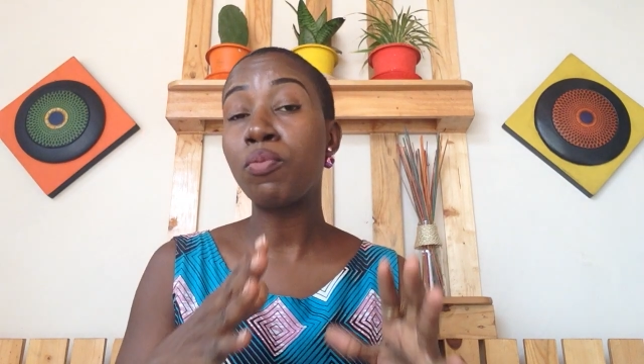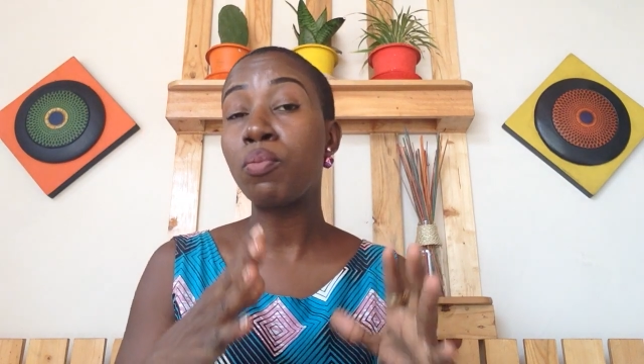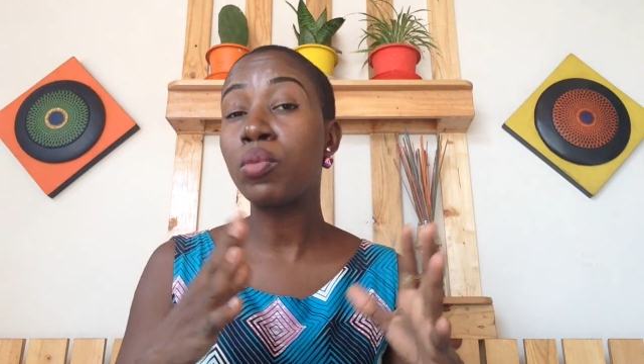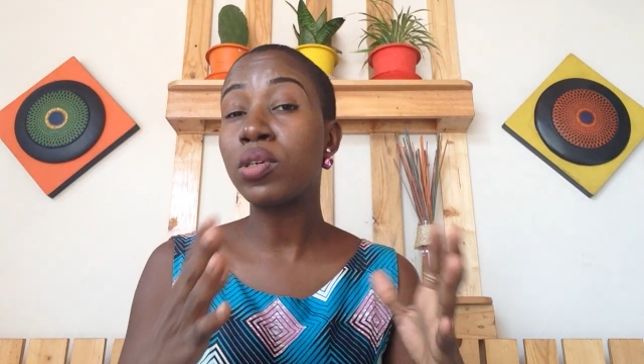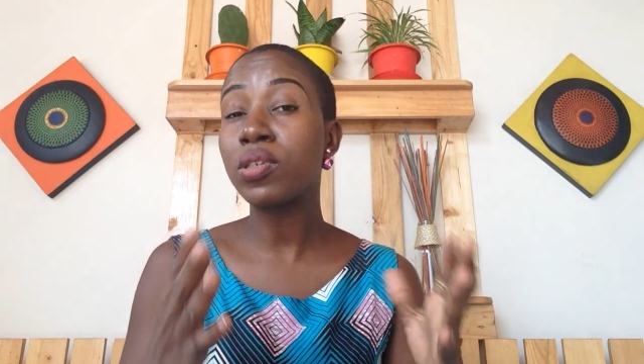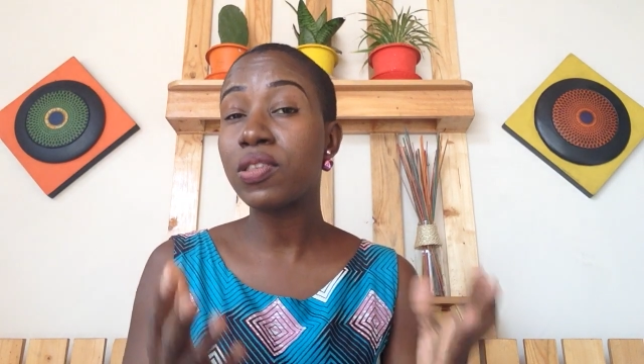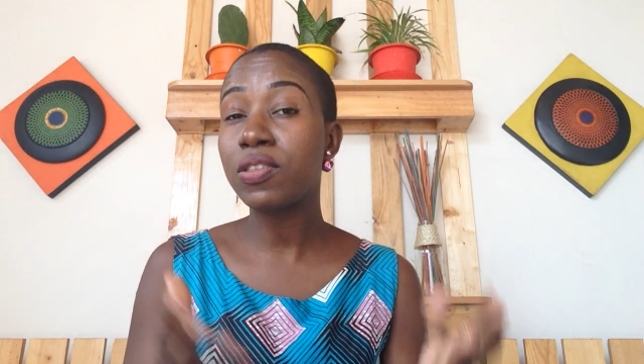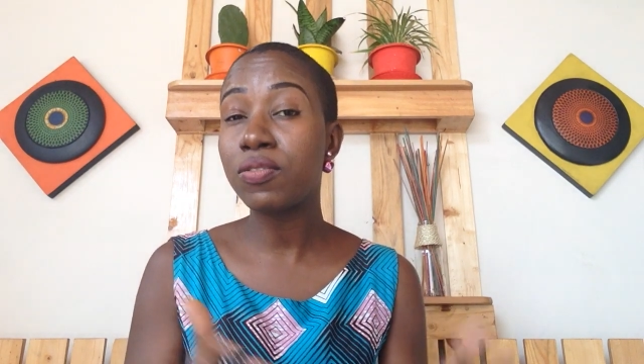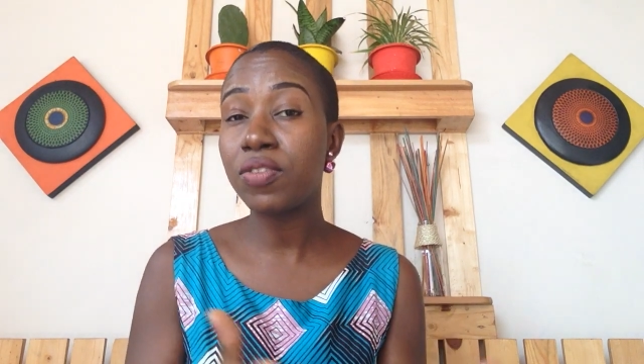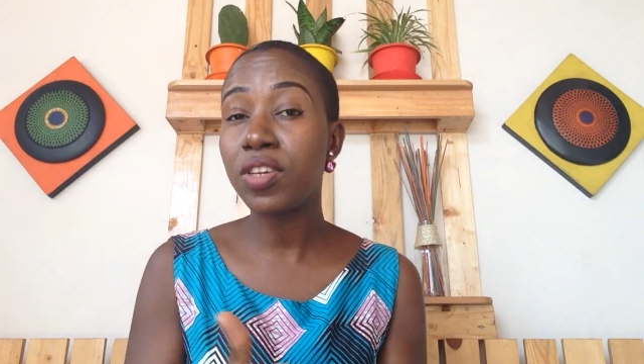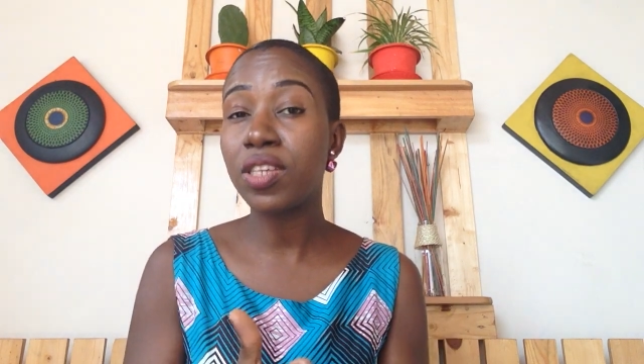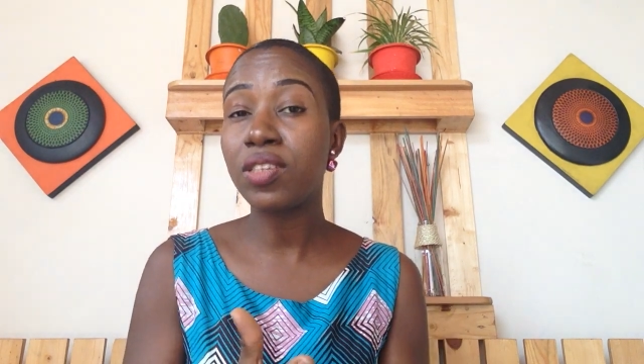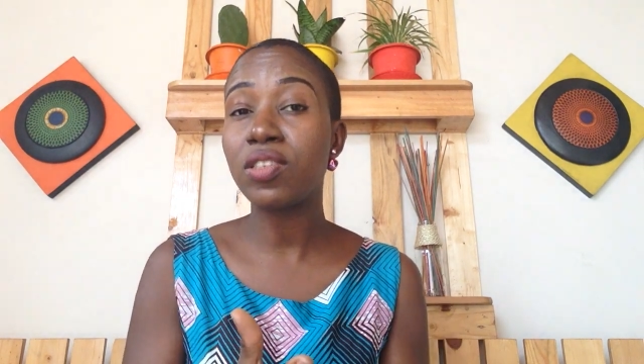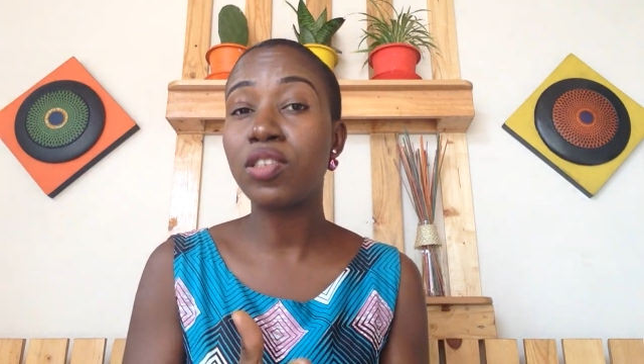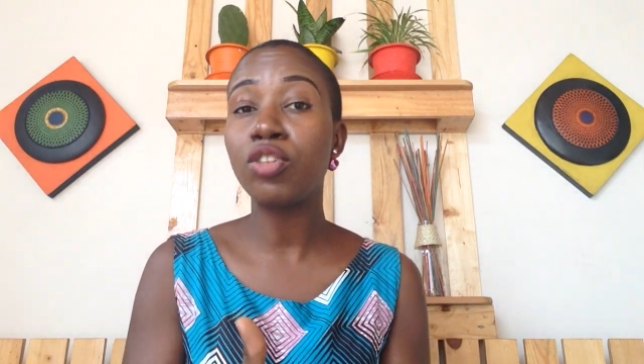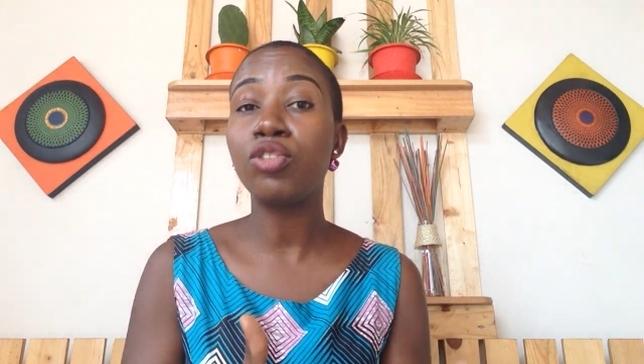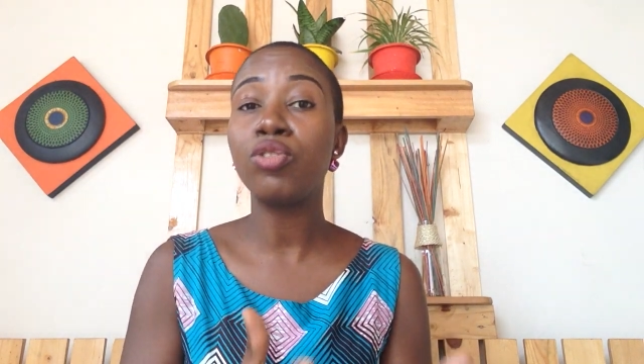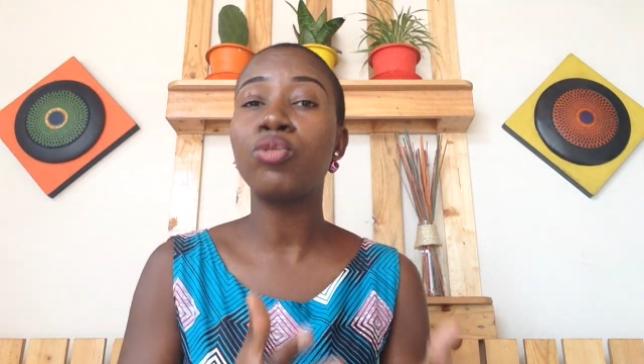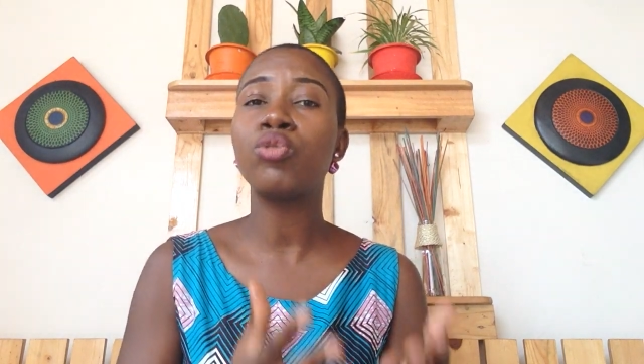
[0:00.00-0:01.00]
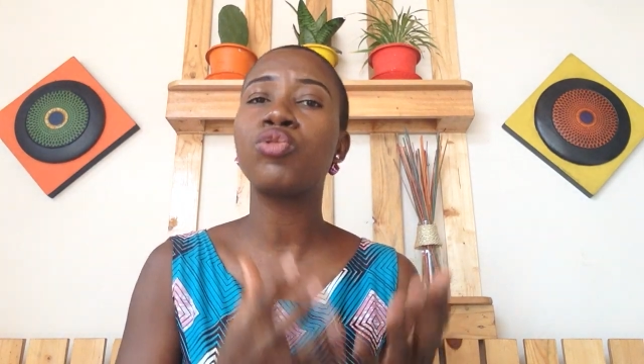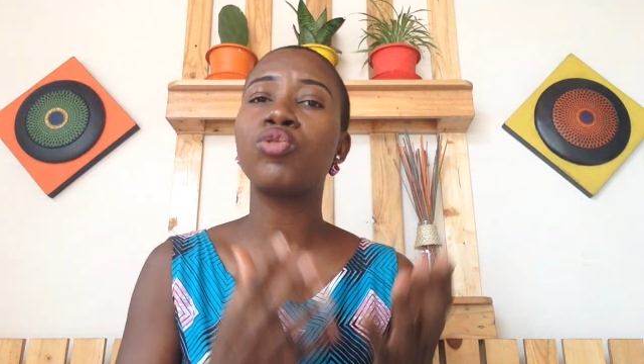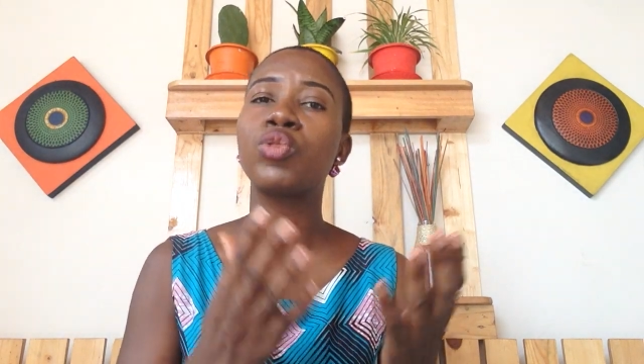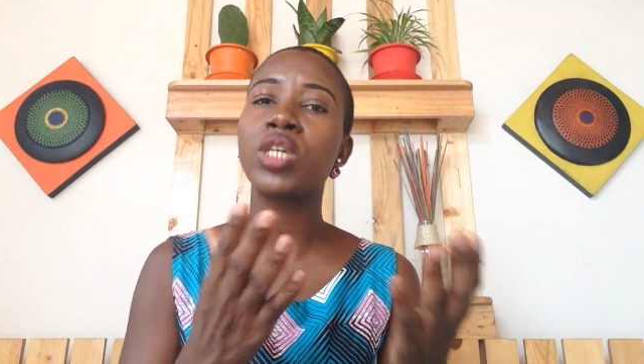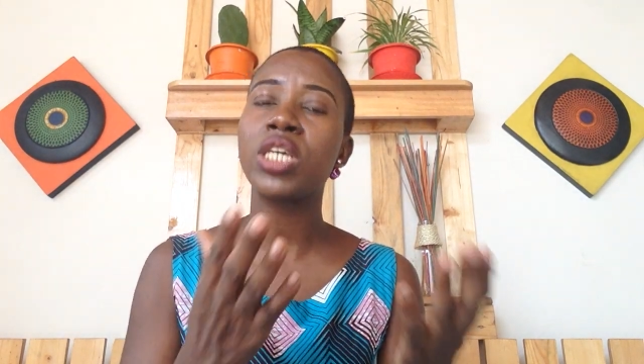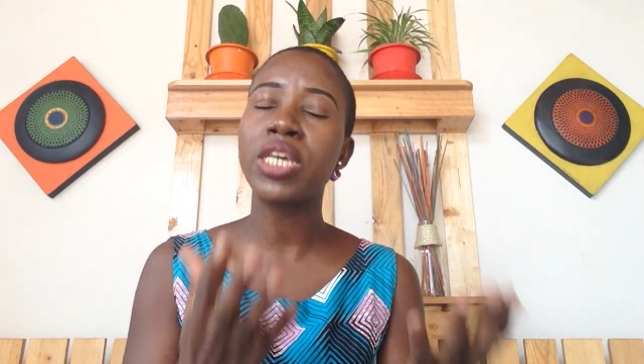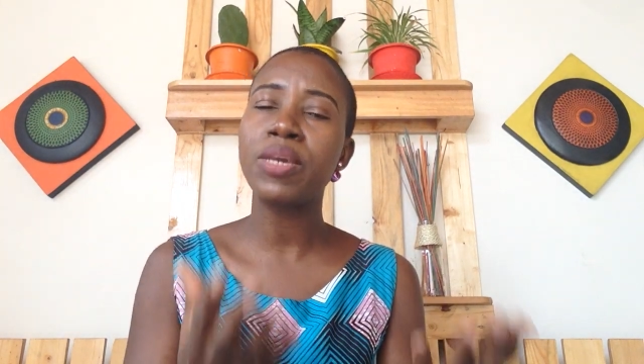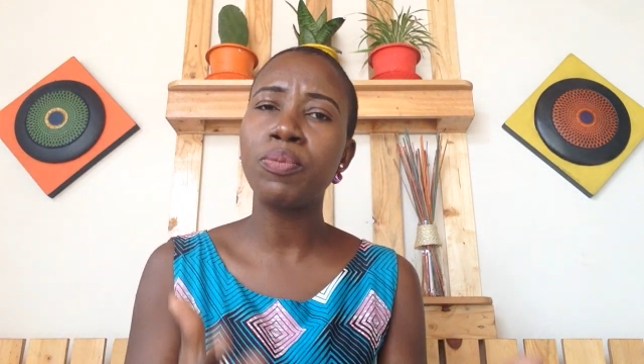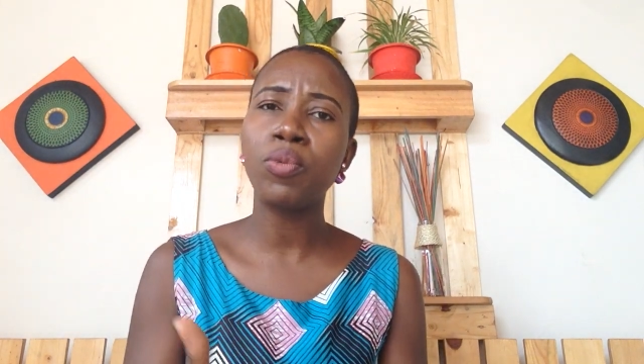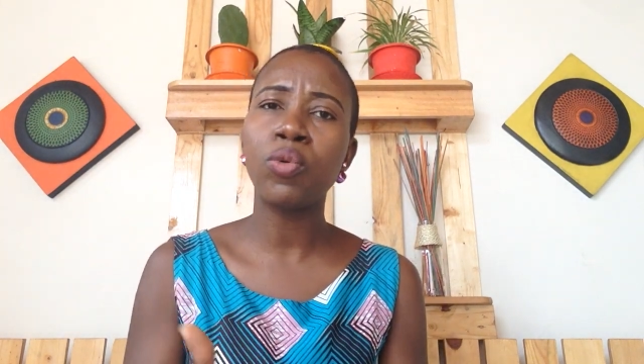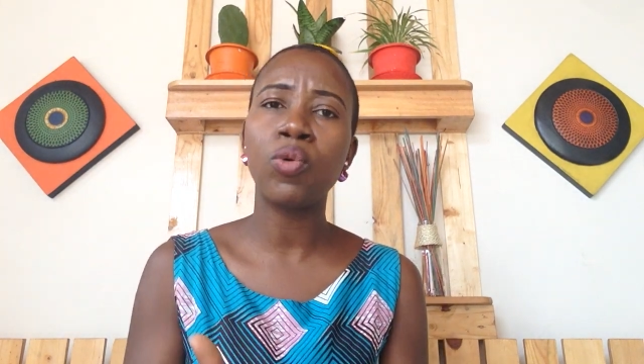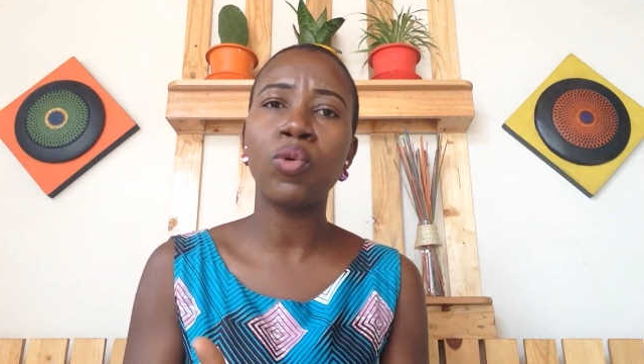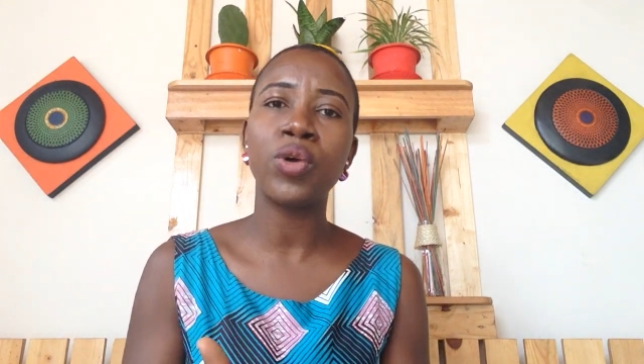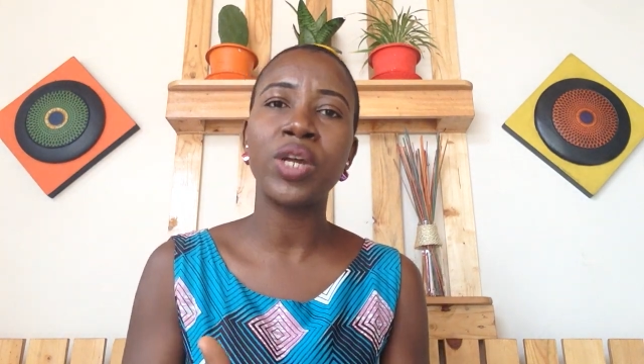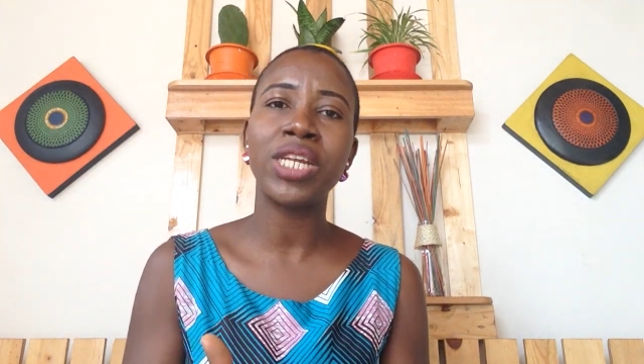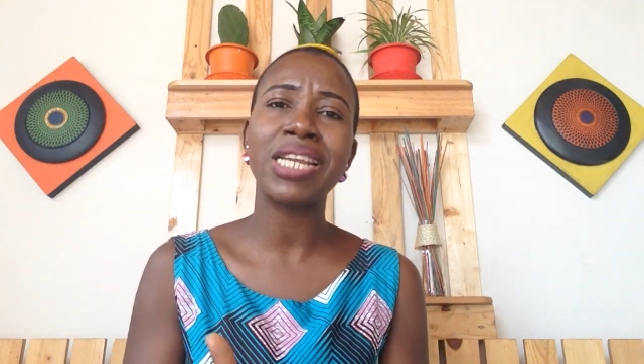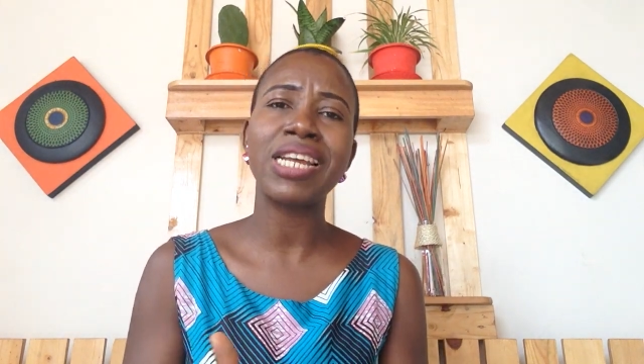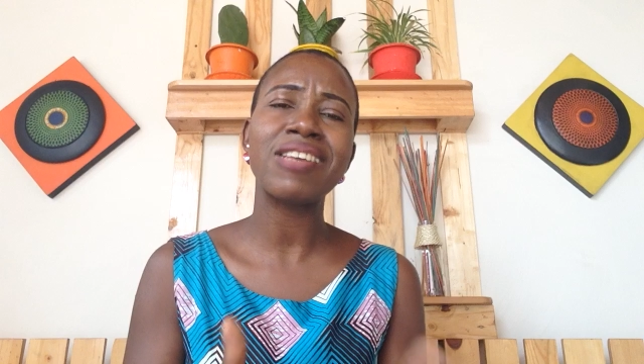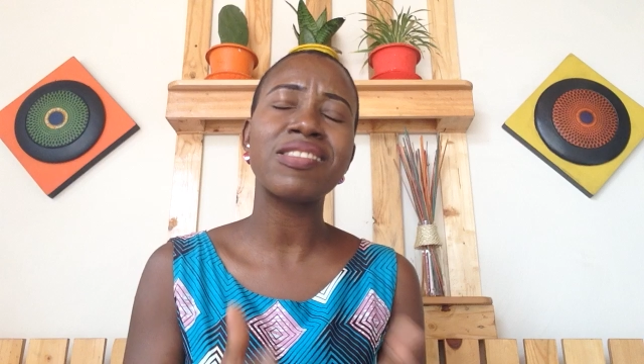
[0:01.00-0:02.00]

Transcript: motivating you to keep going,